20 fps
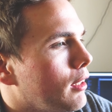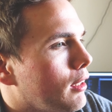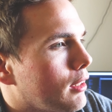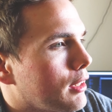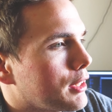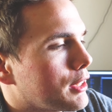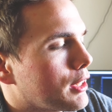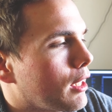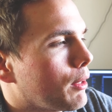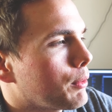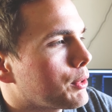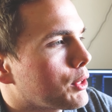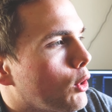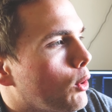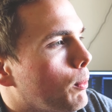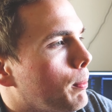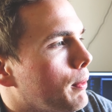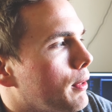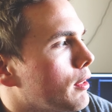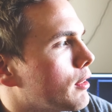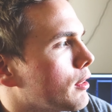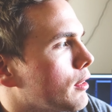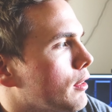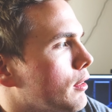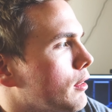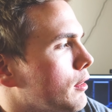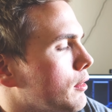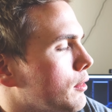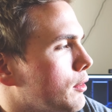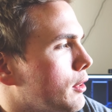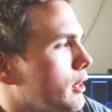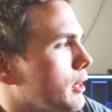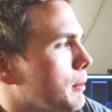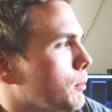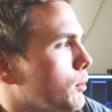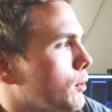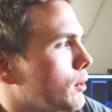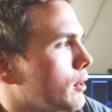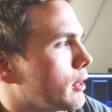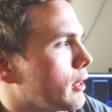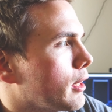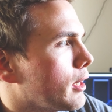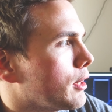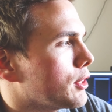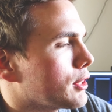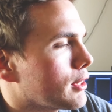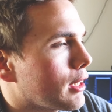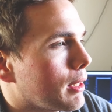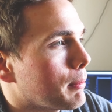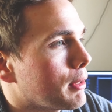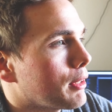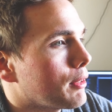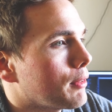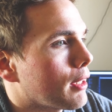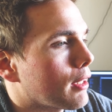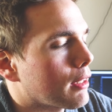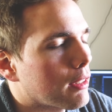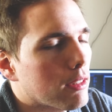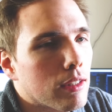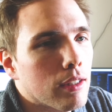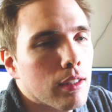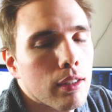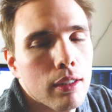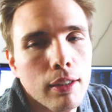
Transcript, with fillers: And I said I was open to learning more, and they just let me do that.